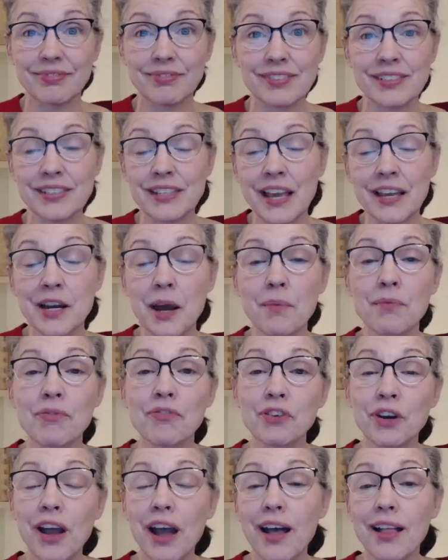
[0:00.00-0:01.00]
sign up
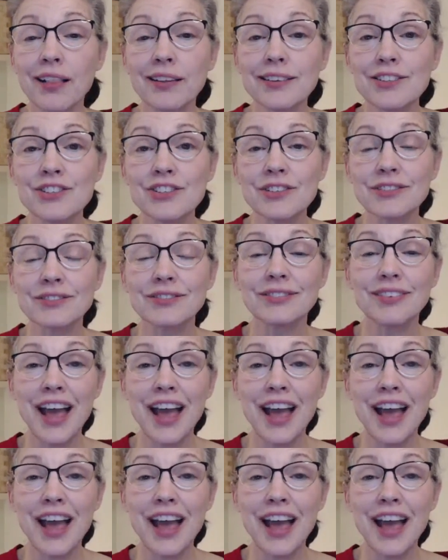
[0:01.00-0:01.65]
for college?